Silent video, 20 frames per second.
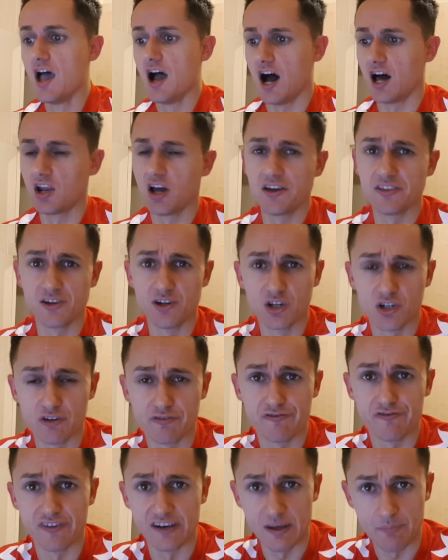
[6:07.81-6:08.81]
I like the look of
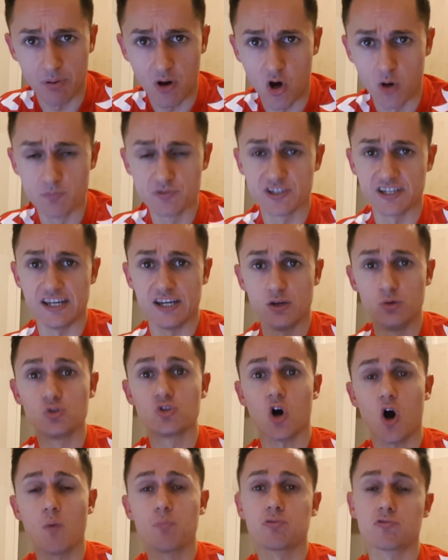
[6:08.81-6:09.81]
Philip Hobbs here,
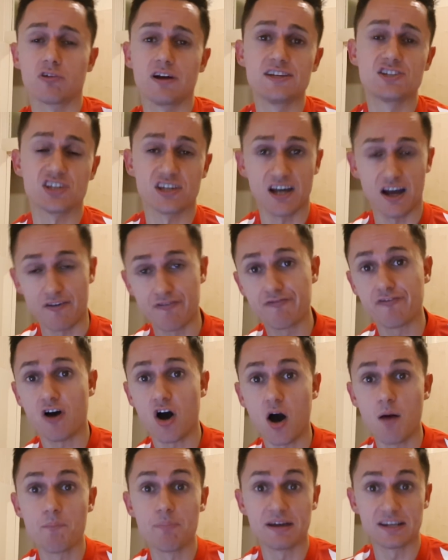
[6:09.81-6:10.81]
who's operating at a
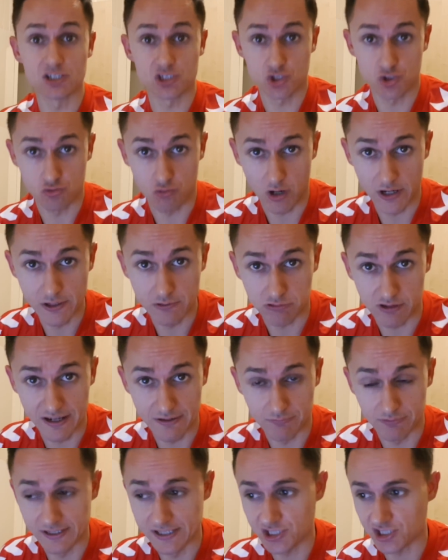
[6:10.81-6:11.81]
far better strike
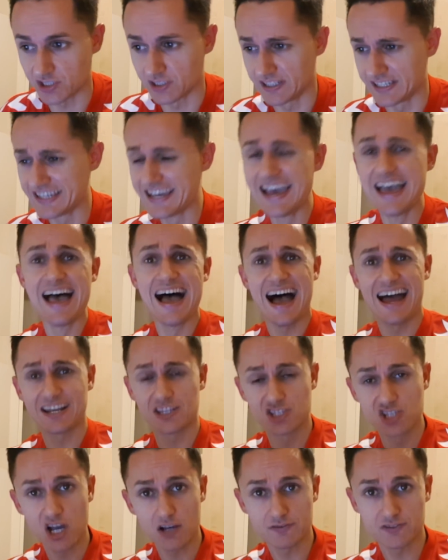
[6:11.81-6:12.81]
rate recently. Had
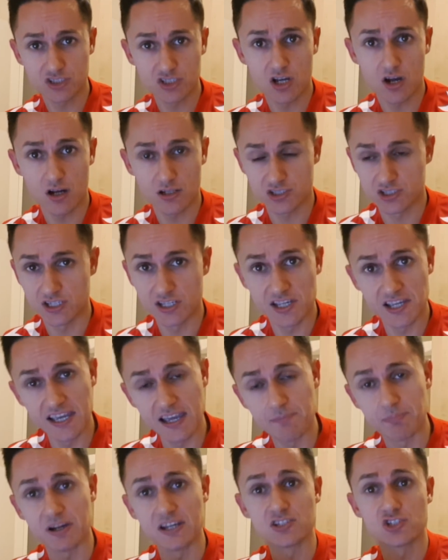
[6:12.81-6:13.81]
a tough start to the
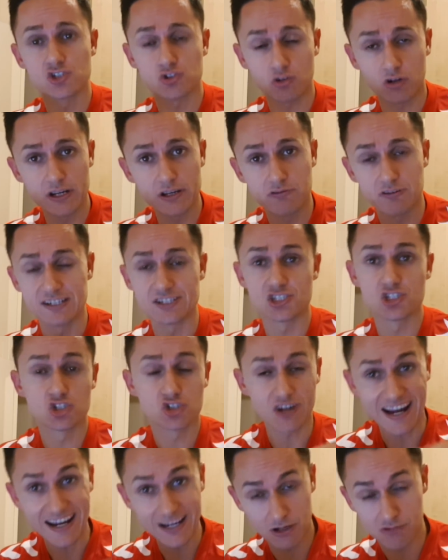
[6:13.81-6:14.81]
year, but his strike rate's
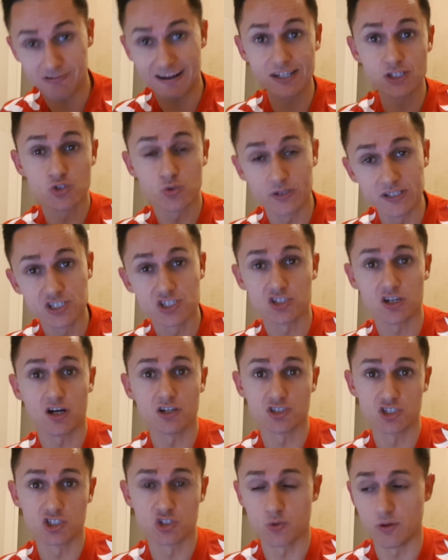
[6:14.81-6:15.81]
gradually
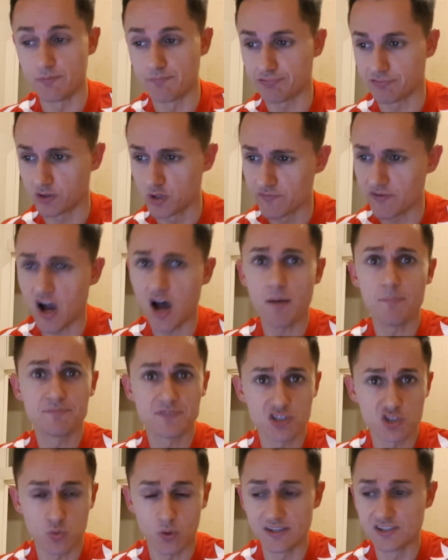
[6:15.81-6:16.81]
started to improve, up
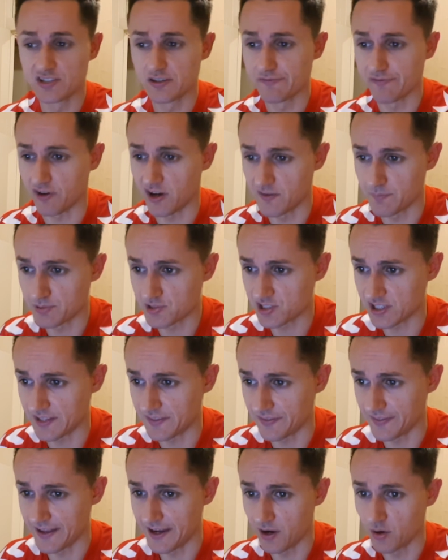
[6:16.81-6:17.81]
to
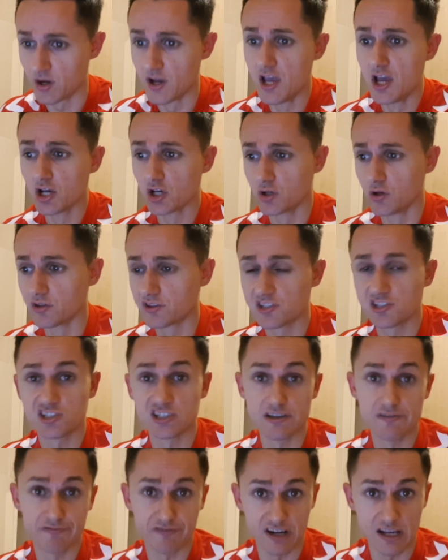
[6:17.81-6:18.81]
25% now. Good to
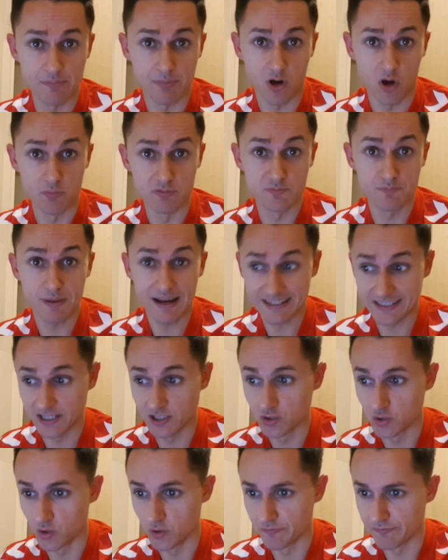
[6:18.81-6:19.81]
see Philip Hobbs back
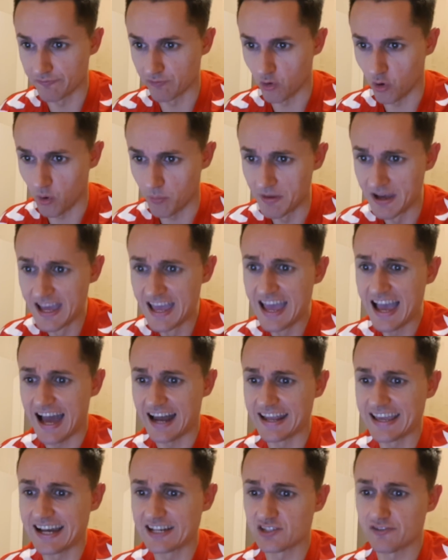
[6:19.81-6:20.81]
in good form.
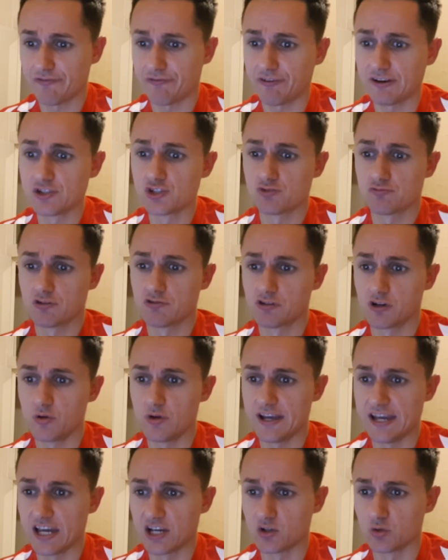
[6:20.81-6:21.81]
And he has a French
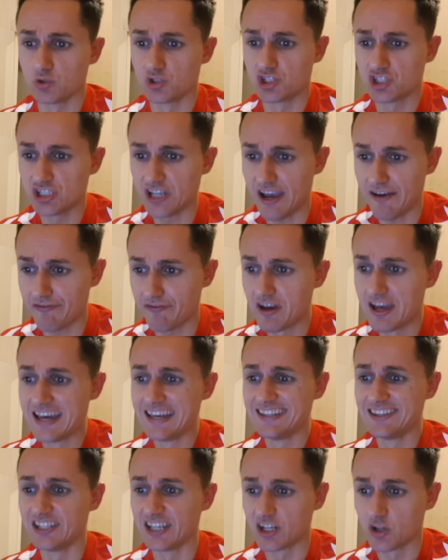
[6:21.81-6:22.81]
recruit here called Chef
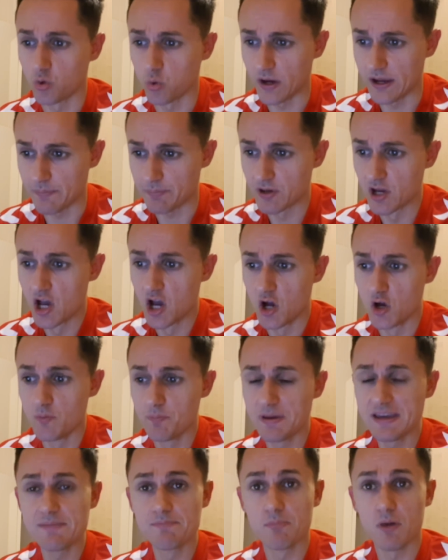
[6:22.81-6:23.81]
de Quip, who
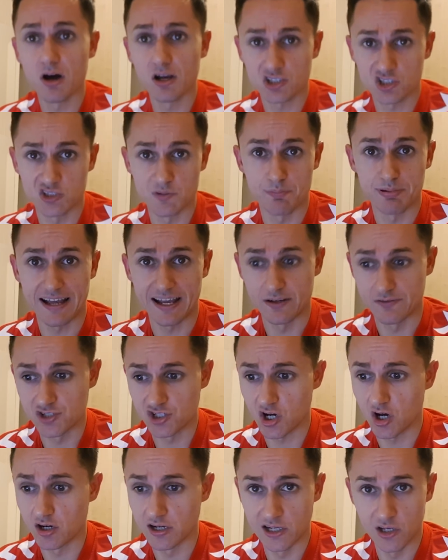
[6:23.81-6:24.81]
beat Masterplan of
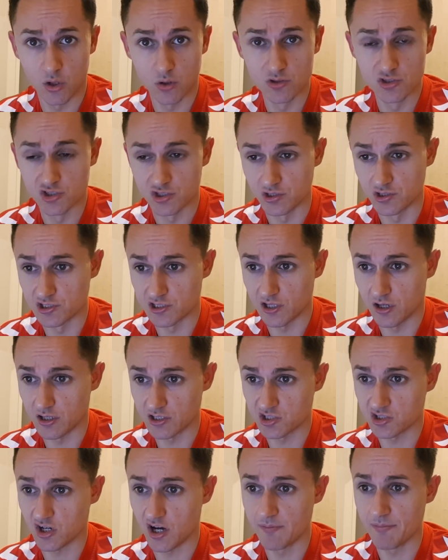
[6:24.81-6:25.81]
Charlie Lonsdon's
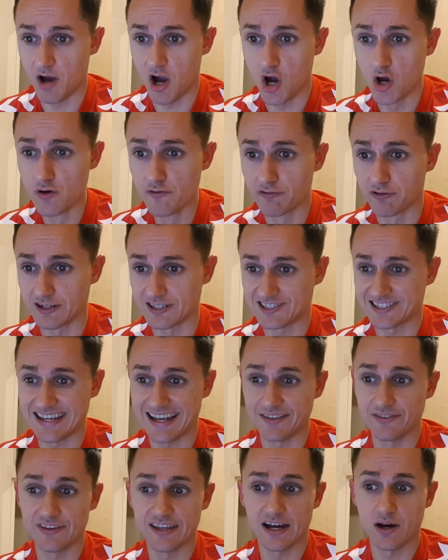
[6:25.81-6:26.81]
last time over at
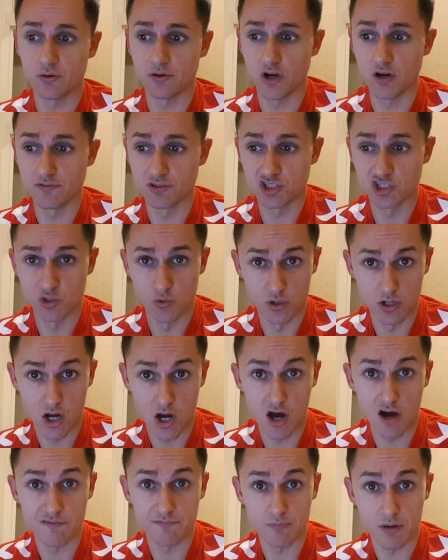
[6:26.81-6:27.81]
Sandown over
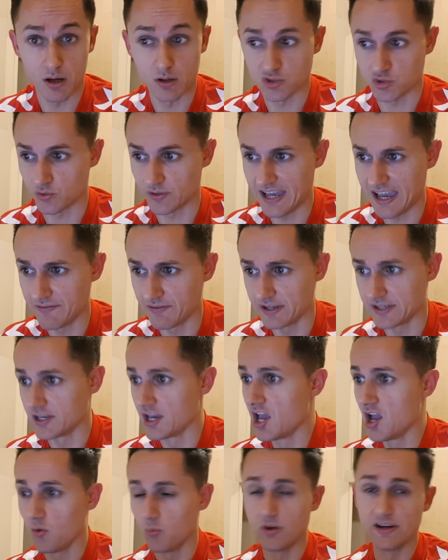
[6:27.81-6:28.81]
2.5 miles on heavy.
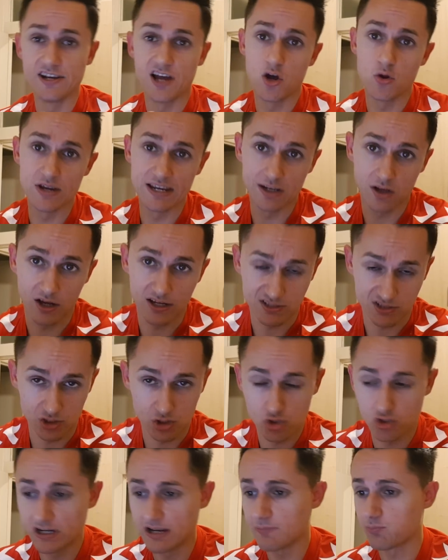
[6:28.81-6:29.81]
We know he likes a
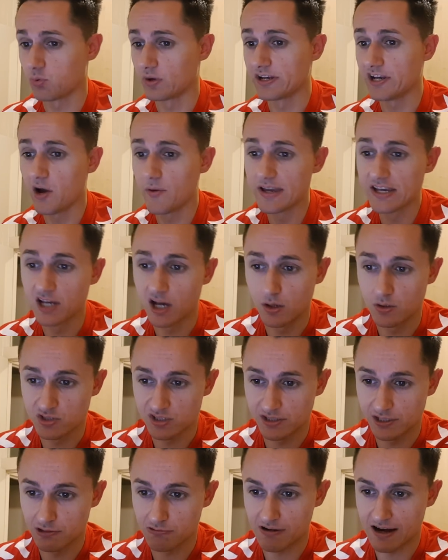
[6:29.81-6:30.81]
trip. We know he goes
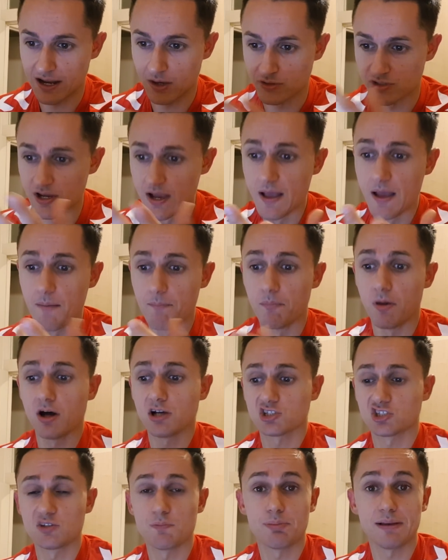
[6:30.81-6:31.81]
in the ground.
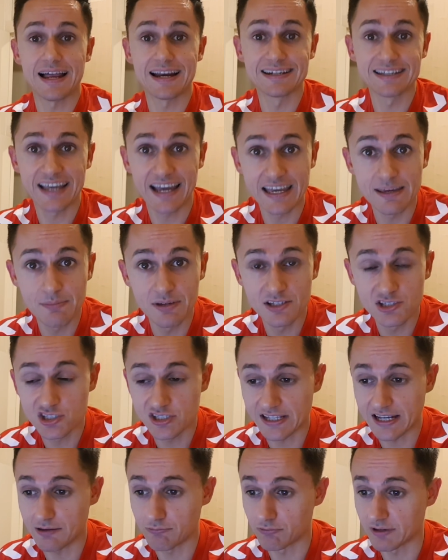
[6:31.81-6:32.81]
Masterplan came
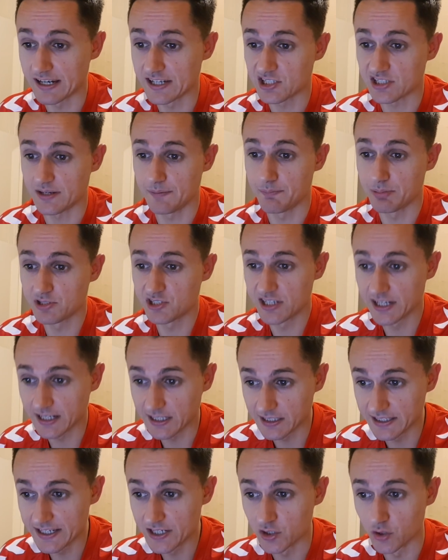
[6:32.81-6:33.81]
into that race in
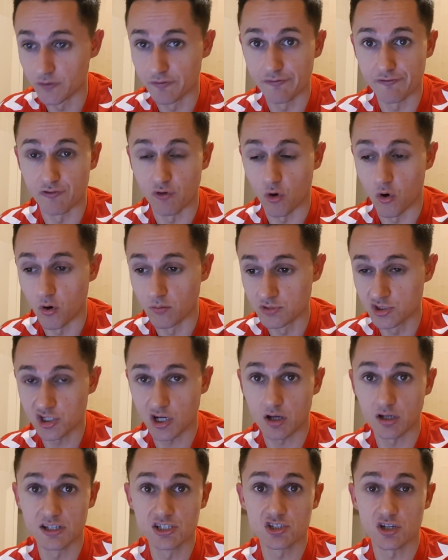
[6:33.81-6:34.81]
particularly good form.
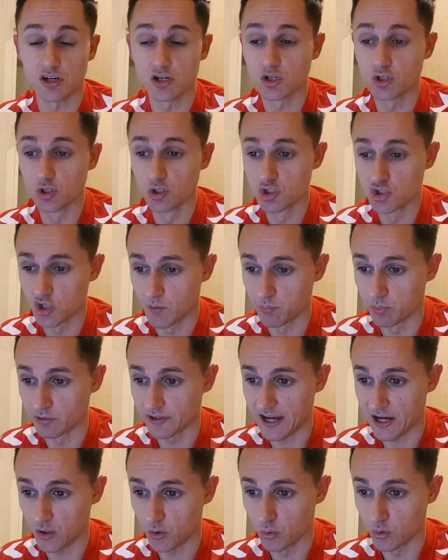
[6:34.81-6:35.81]
Charlie's done a good job
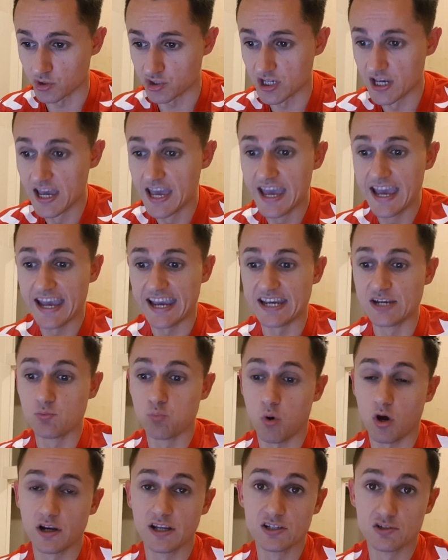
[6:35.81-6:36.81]
with that horse.
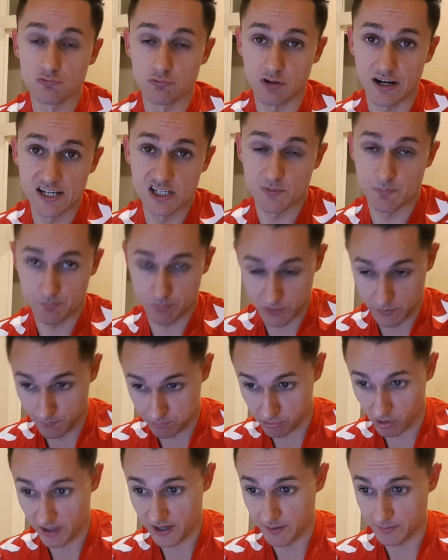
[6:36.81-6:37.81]
He'd won his race
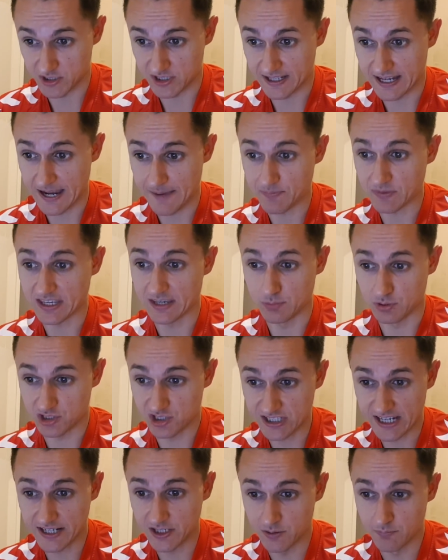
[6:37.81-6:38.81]
prior to that. He was
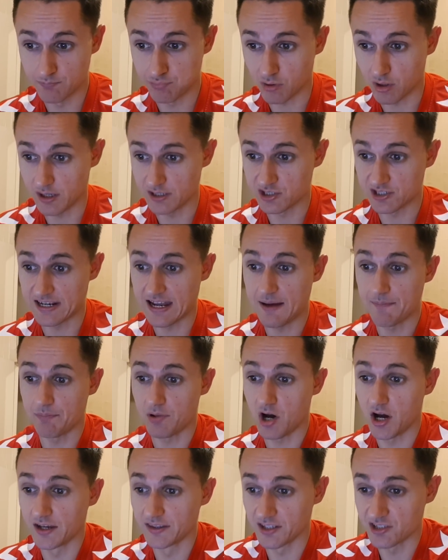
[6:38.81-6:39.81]
second prior to that
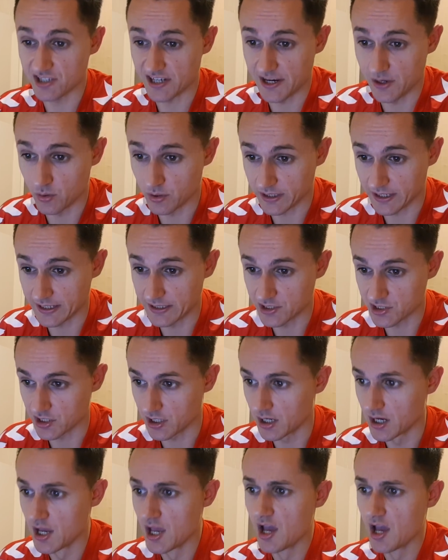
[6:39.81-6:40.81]
behind the tail gator.